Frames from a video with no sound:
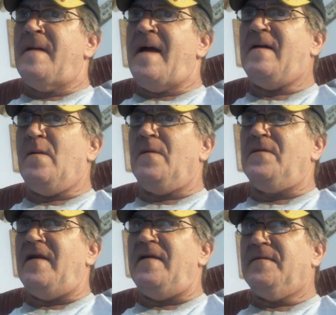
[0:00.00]
I had an oil
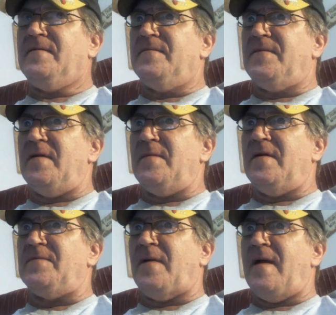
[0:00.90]
change 3
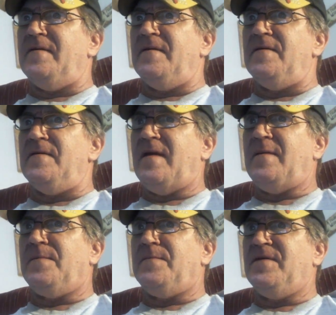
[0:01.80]
months prior to, and they
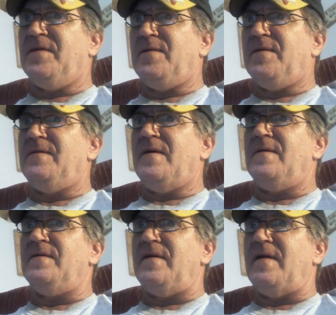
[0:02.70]
surely would have
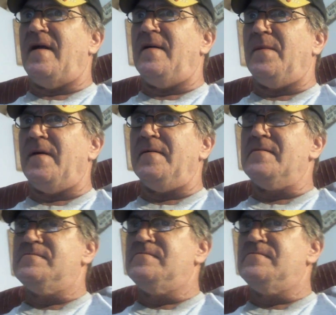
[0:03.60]
noticed that I had a brake